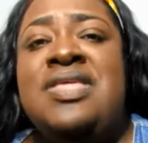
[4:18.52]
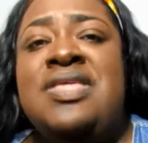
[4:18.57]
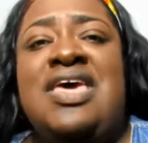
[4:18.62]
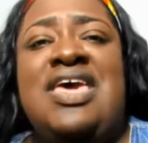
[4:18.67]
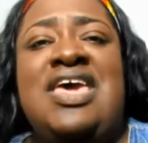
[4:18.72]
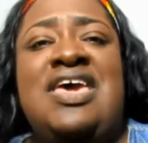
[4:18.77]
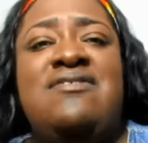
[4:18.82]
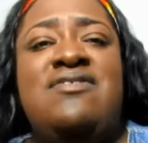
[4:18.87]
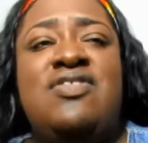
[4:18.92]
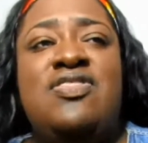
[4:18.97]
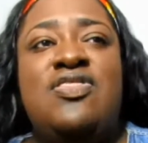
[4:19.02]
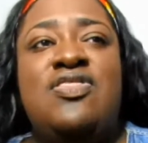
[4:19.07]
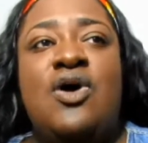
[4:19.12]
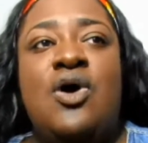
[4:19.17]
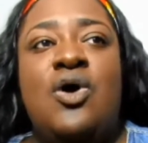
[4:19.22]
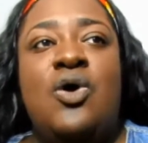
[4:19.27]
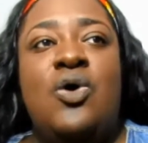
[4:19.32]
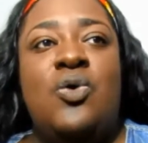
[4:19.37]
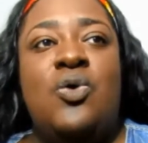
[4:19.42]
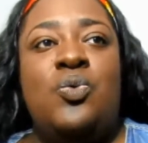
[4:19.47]
even
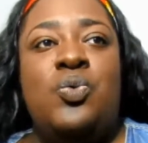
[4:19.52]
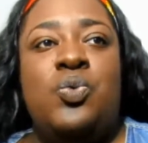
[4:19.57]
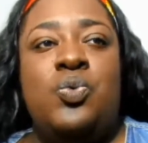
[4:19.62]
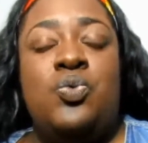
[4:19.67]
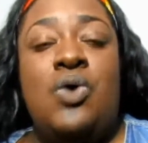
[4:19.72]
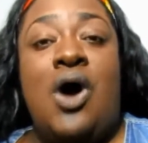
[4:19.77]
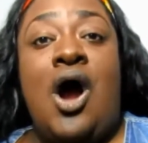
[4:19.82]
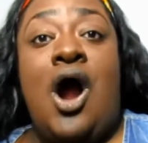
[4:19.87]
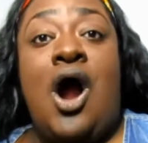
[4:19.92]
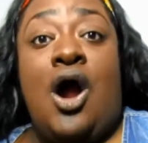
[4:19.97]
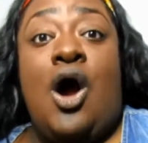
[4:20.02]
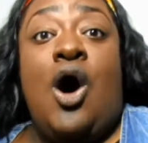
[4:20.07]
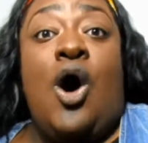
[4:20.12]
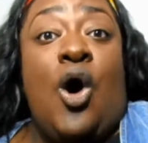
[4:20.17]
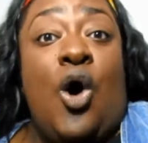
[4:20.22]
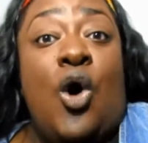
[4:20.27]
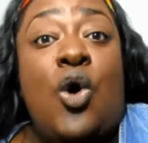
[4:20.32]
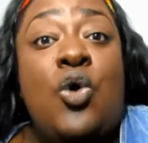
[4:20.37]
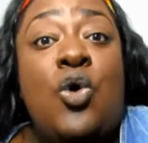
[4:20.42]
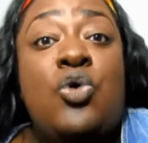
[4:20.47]
though our
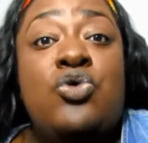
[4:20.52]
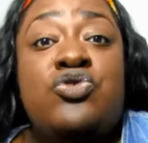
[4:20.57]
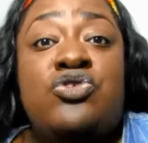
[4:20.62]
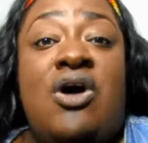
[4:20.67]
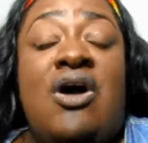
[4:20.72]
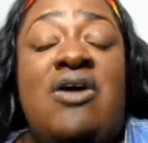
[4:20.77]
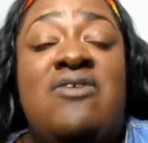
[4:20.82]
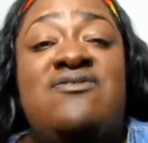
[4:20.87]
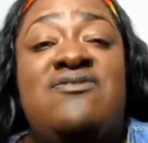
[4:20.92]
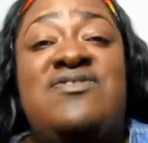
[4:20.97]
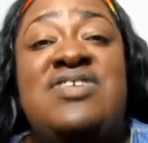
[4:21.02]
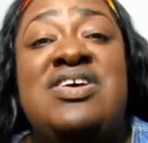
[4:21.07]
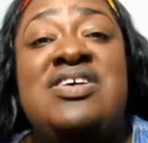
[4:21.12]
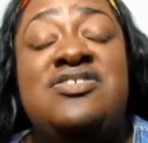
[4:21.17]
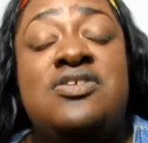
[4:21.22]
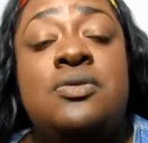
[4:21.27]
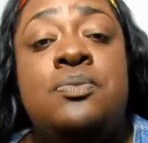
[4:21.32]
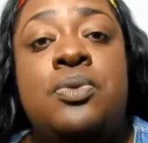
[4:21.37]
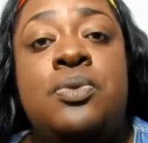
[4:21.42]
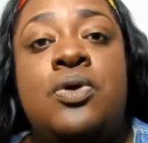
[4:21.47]
holes are
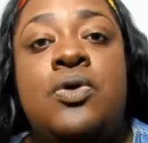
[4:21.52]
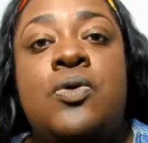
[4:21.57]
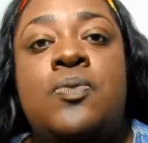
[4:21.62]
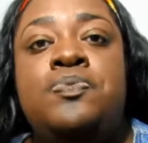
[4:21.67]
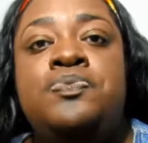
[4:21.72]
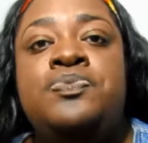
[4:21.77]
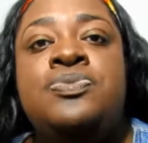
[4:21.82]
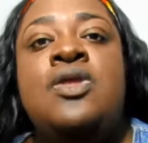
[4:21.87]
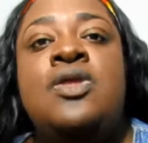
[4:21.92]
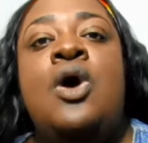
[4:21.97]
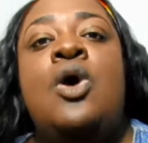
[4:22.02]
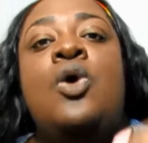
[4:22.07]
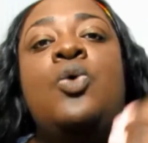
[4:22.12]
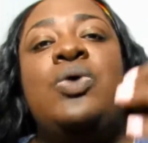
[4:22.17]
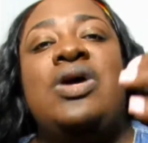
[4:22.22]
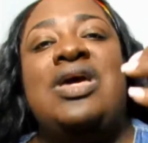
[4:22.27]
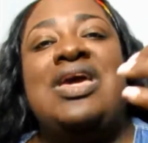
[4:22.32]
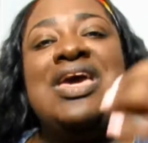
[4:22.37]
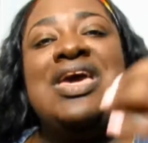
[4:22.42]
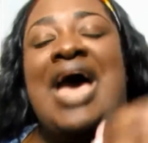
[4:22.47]
visible,
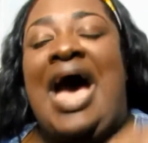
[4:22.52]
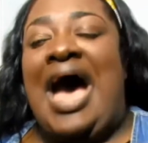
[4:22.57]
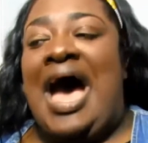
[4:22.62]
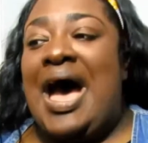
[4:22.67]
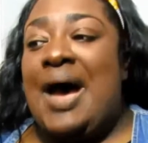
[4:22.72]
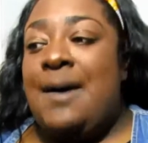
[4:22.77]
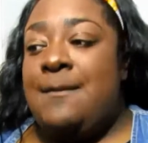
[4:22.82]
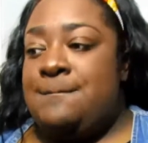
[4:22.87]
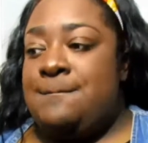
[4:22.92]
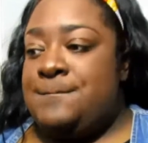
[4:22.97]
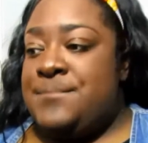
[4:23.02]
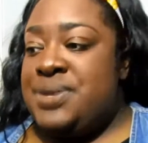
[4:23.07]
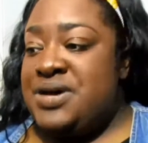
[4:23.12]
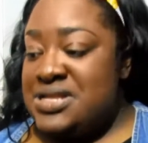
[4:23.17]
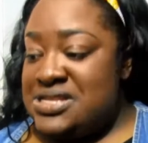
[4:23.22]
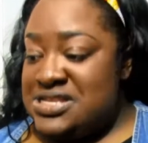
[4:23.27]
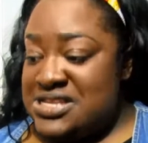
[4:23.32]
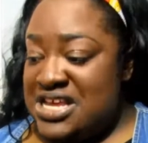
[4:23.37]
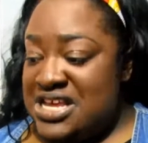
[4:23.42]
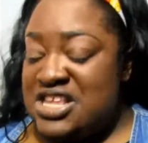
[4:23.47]
when God
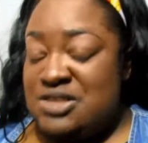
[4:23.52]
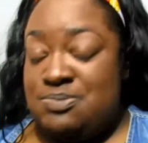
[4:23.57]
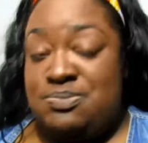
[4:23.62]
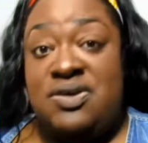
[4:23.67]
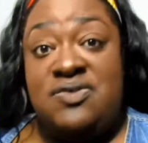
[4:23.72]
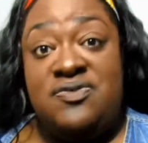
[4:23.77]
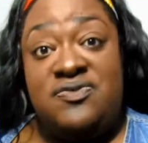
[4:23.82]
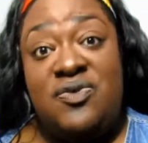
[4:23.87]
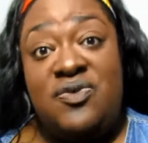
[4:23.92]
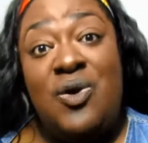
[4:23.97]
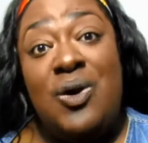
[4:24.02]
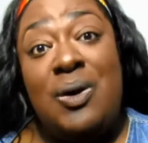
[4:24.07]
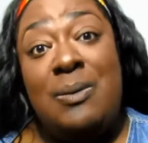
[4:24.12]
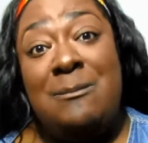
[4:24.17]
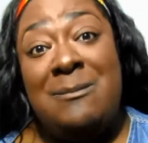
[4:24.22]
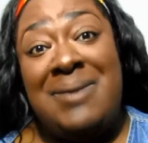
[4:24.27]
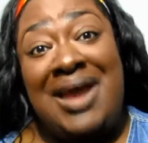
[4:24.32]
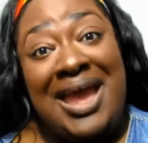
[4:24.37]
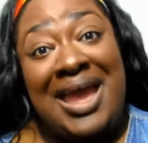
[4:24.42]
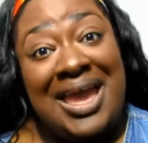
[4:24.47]
puts us before
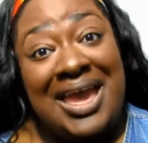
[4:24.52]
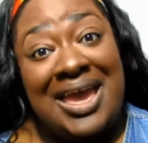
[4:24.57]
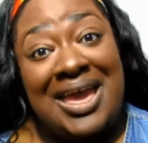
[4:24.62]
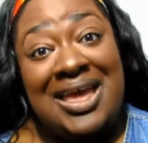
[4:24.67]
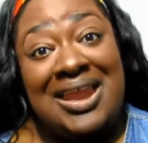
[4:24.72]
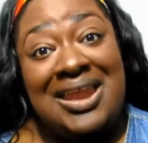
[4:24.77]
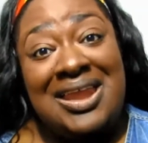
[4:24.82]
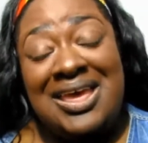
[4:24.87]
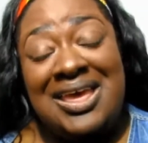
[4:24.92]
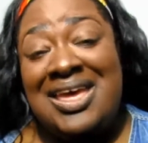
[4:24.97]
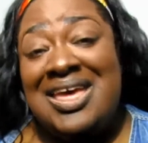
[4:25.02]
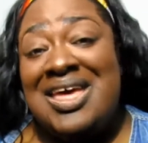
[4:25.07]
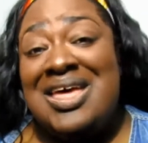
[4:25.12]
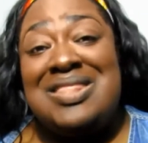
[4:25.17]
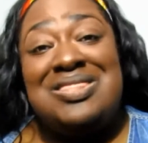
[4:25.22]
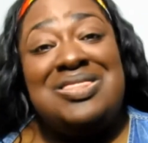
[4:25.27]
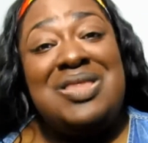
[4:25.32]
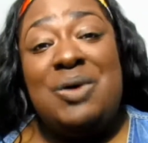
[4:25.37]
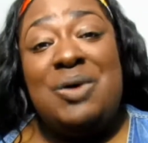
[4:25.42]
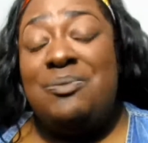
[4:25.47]
man,
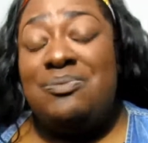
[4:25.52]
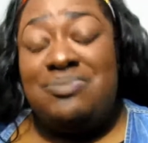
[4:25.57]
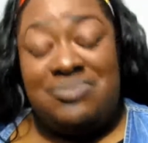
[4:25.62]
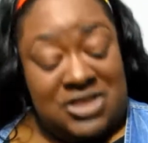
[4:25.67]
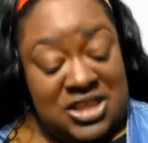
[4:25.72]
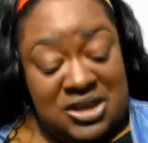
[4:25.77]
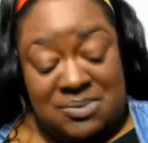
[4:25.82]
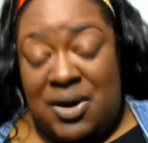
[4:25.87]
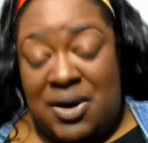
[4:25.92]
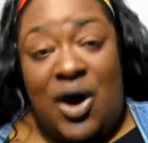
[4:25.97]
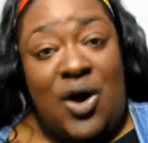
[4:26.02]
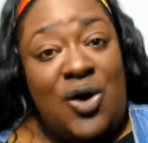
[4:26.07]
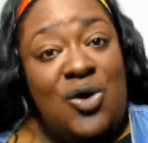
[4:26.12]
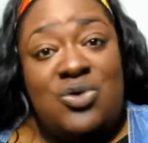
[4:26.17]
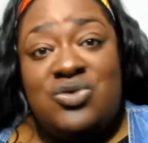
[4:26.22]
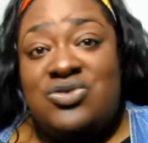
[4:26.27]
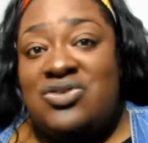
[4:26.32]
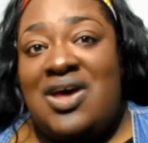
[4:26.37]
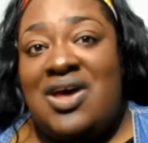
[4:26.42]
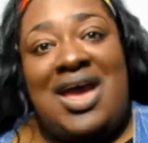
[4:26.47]
them
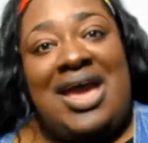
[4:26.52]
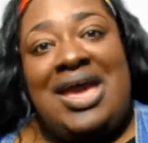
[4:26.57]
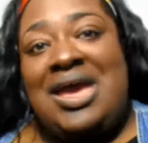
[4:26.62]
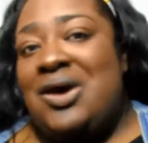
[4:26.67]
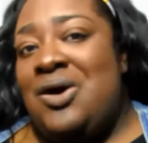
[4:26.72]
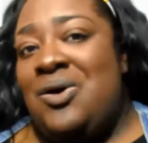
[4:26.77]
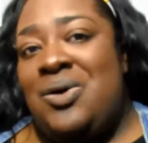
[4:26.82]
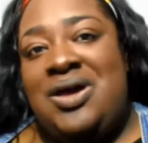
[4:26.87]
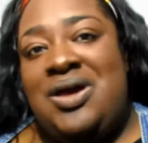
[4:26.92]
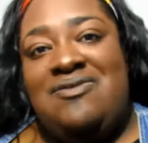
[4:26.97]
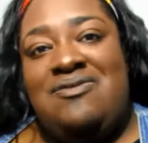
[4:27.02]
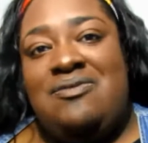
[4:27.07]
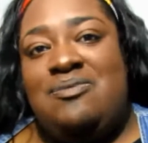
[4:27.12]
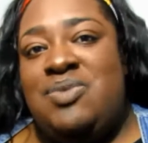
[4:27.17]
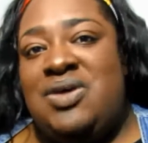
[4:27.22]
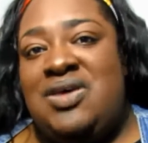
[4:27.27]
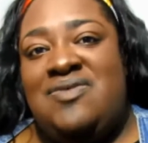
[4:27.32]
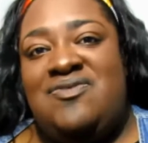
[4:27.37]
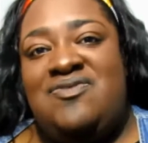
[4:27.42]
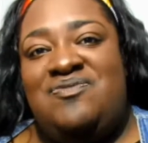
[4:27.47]
holes ain't gonna even
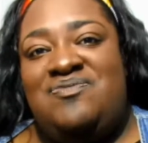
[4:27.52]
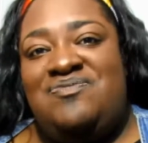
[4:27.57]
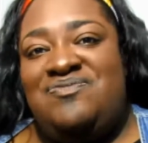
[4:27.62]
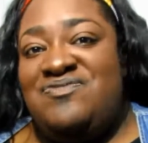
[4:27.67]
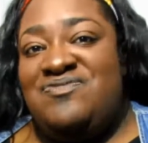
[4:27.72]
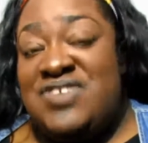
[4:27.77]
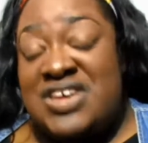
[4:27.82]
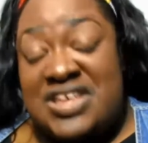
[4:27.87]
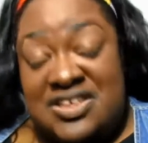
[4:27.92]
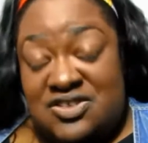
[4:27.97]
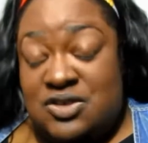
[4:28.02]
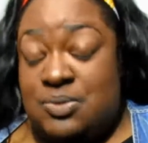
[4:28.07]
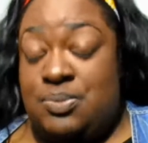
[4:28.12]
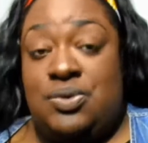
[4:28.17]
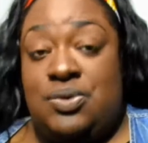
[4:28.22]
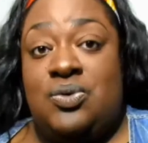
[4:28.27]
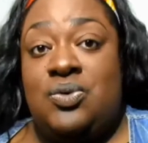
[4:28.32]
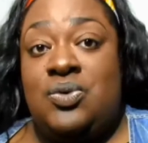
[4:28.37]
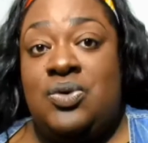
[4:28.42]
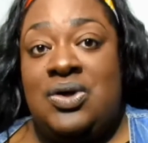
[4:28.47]
be
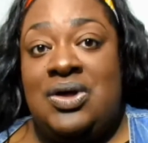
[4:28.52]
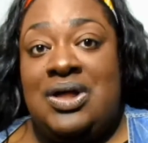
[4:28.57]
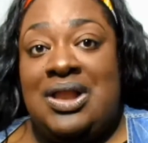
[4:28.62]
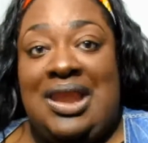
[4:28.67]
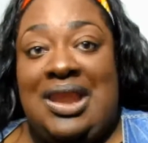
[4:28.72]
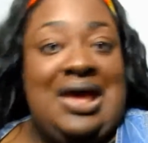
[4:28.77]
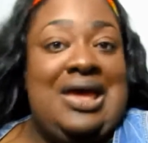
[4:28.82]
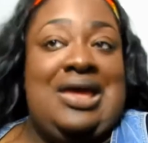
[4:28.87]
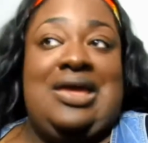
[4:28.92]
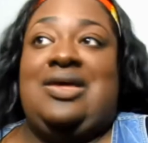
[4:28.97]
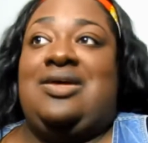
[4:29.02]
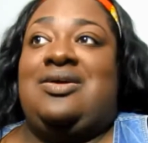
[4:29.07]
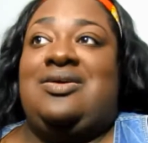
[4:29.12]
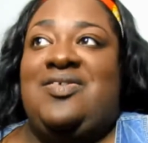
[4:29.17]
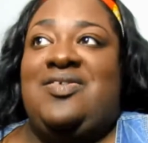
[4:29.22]
visible. Like,